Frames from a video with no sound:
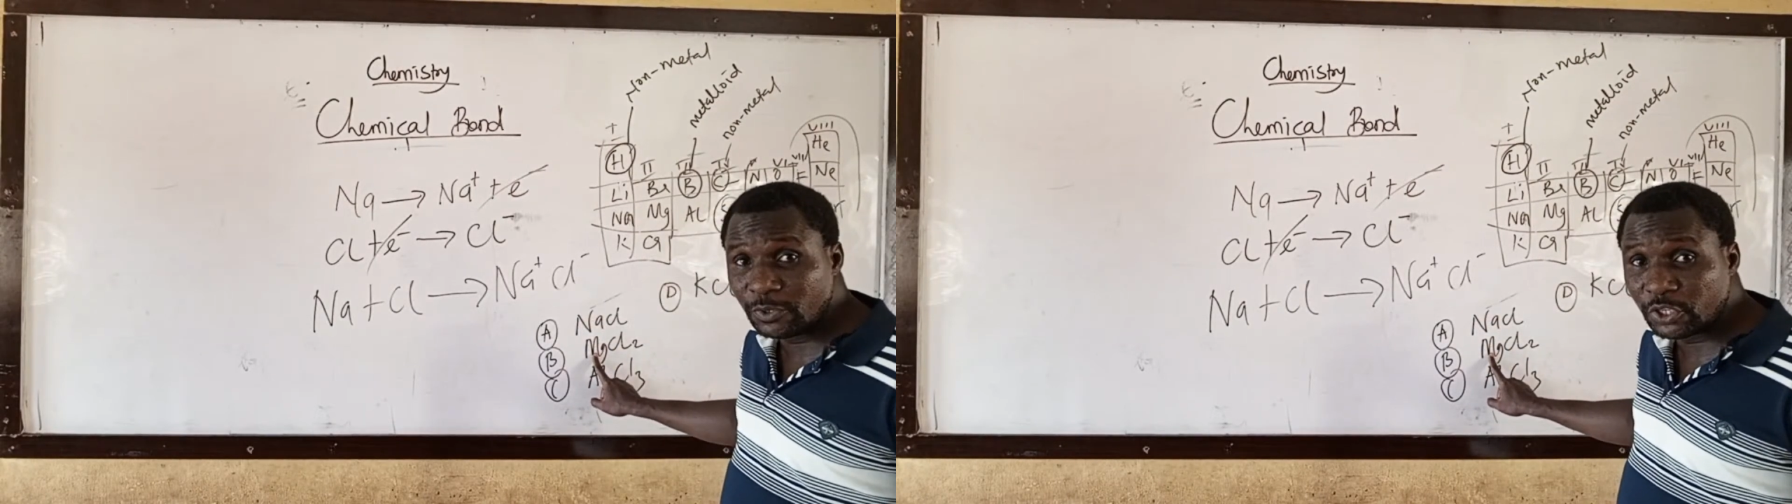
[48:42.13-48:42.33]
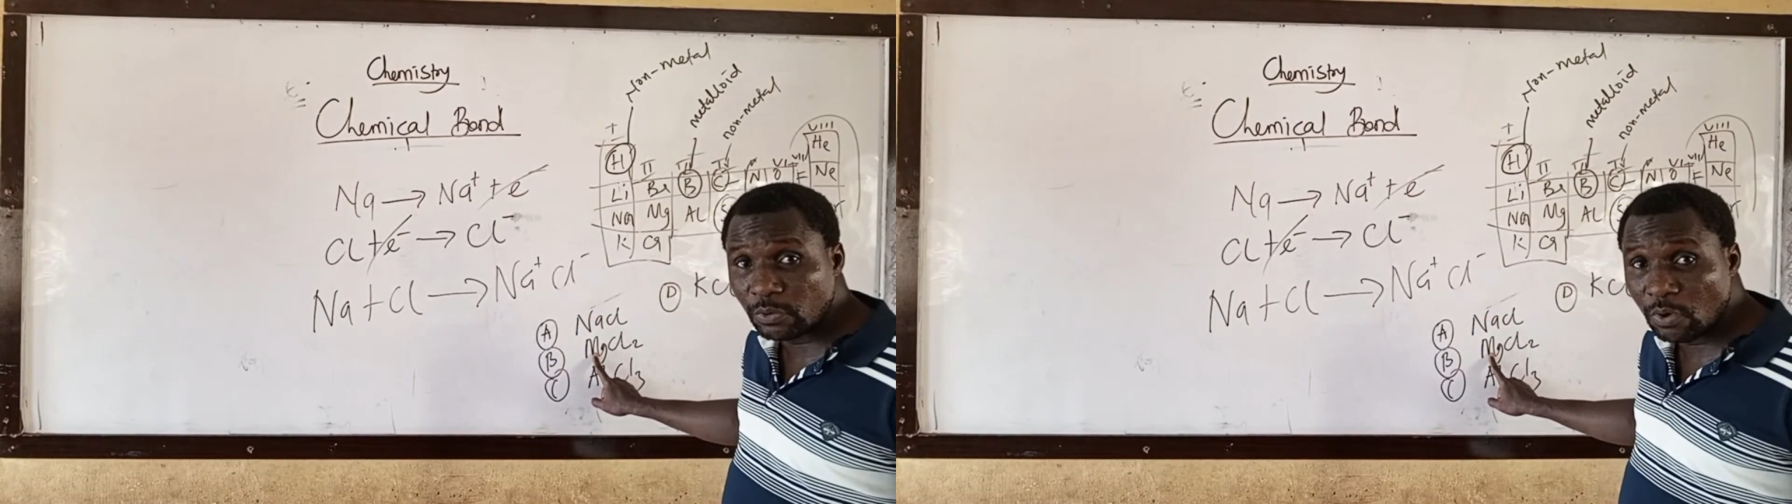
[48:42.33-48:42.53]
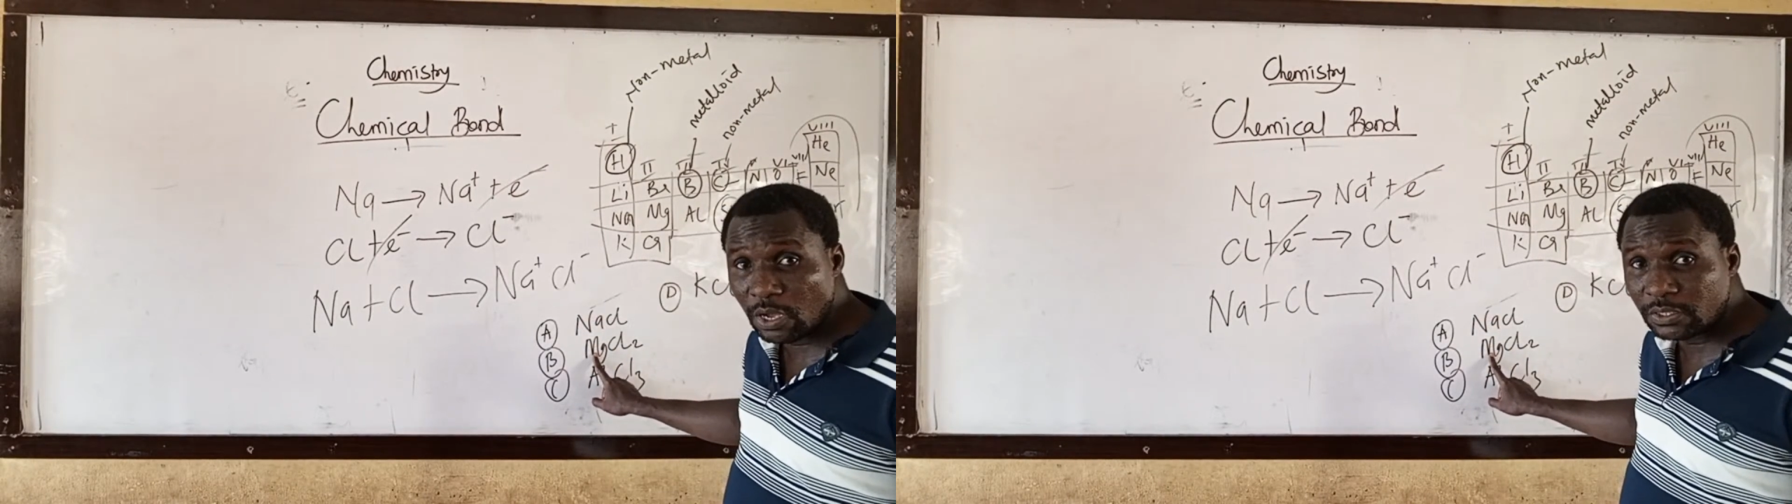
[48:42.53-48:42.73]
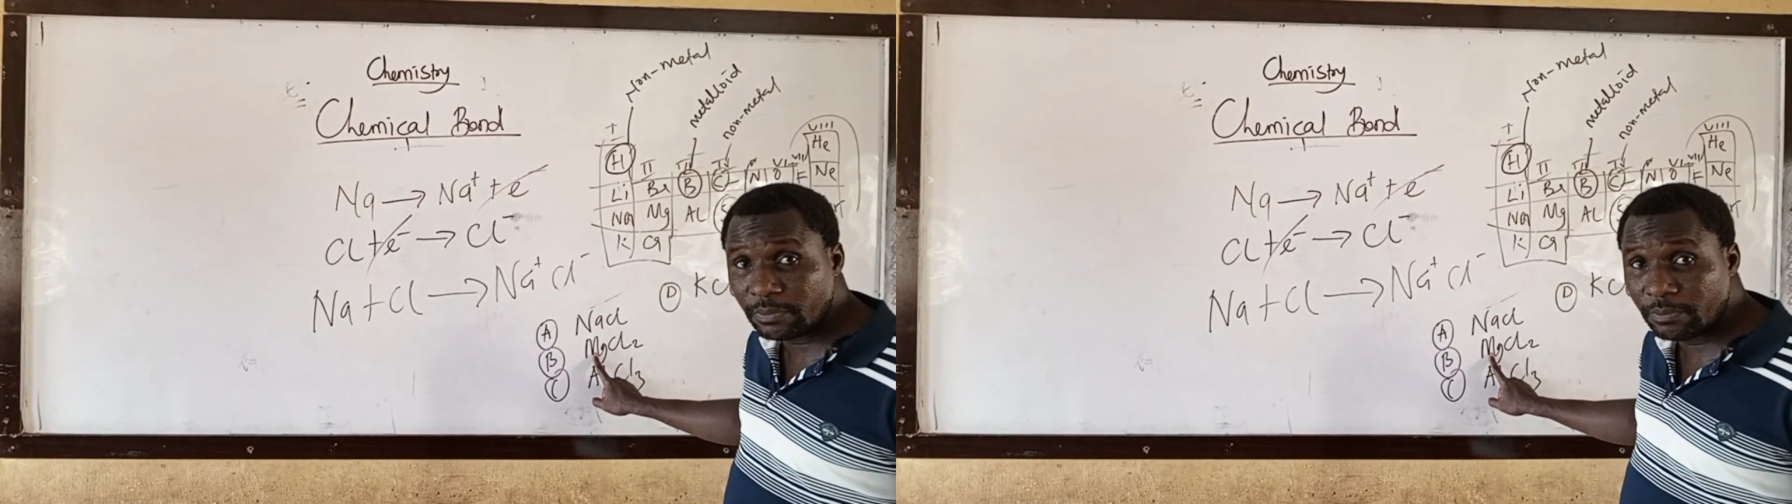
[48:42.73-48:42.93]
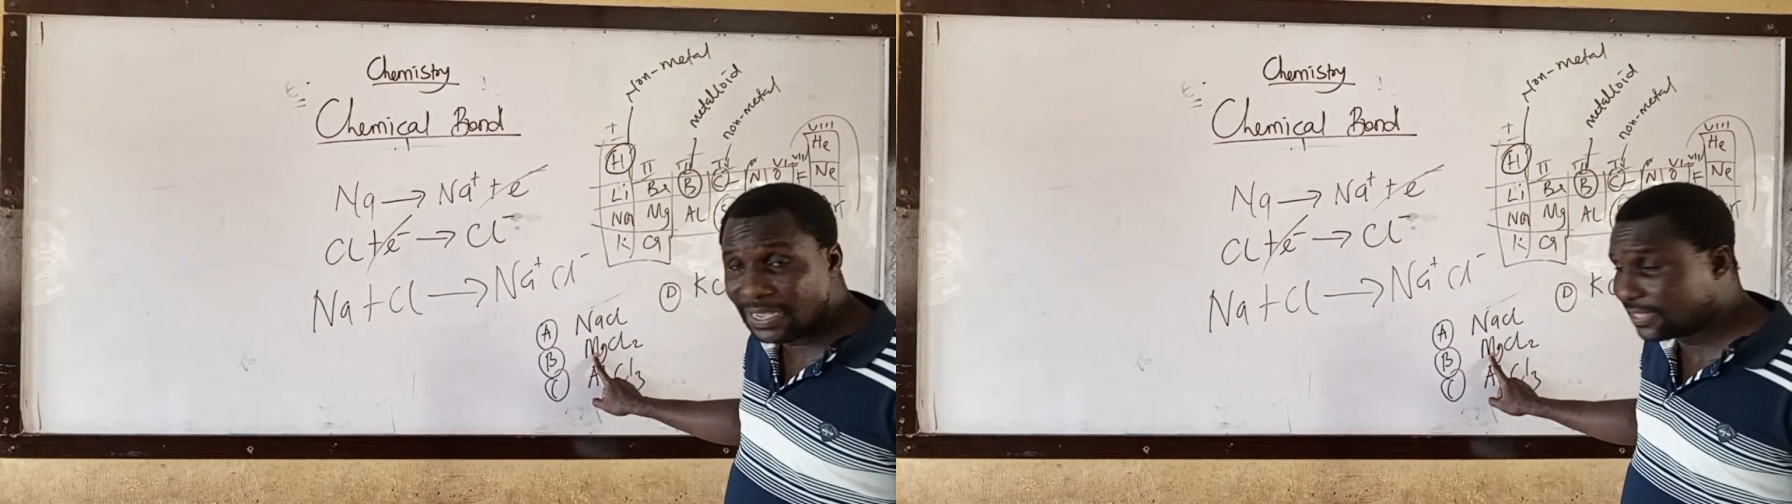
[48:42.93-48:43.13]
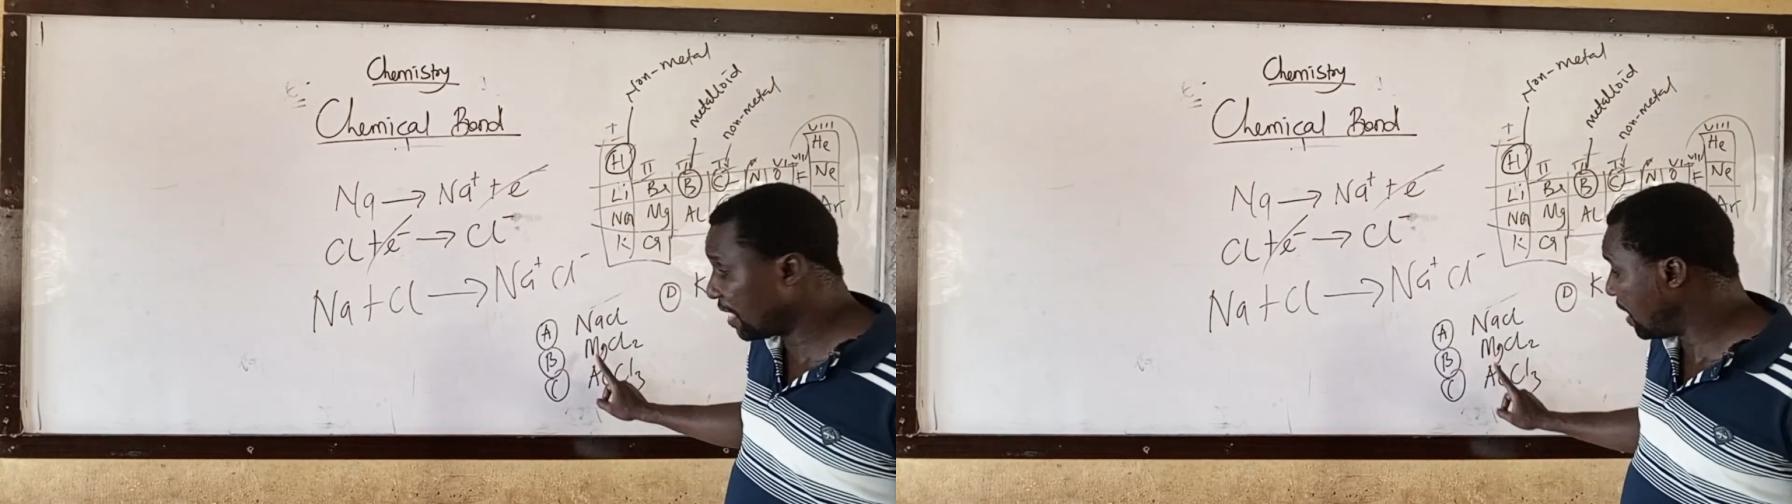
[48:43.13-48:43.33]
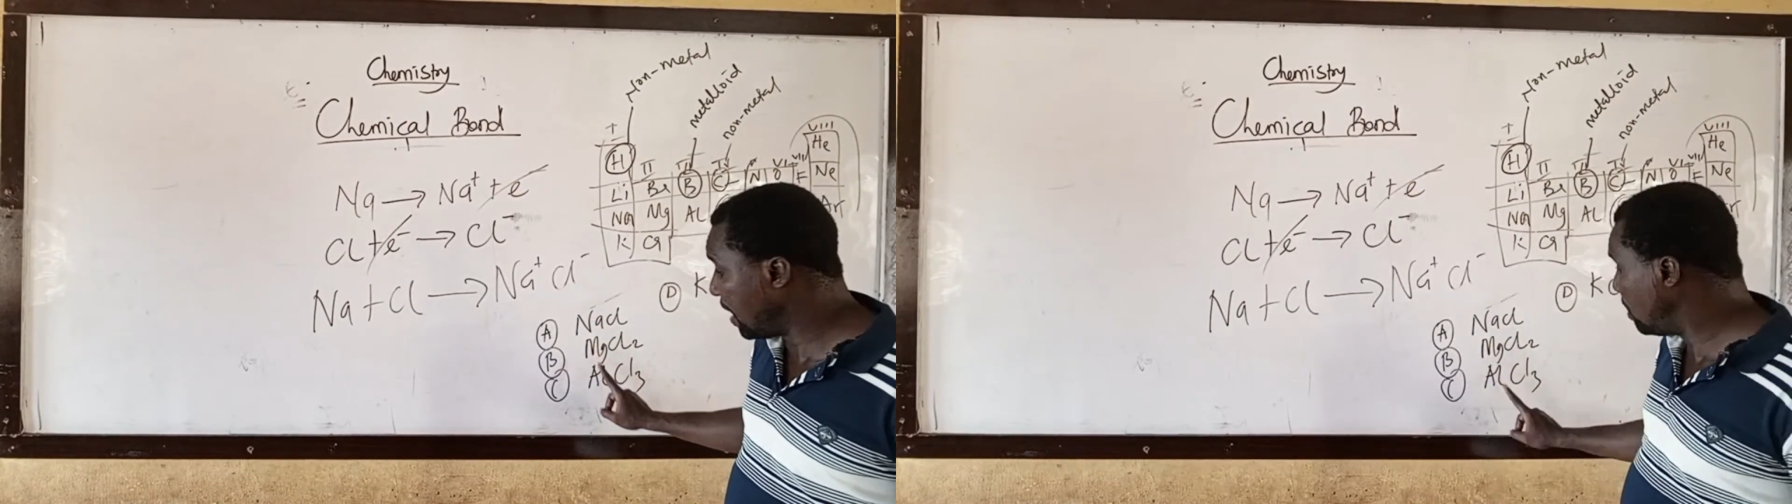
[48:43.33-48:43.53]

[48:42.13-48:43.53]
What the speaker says: is a what? Metal.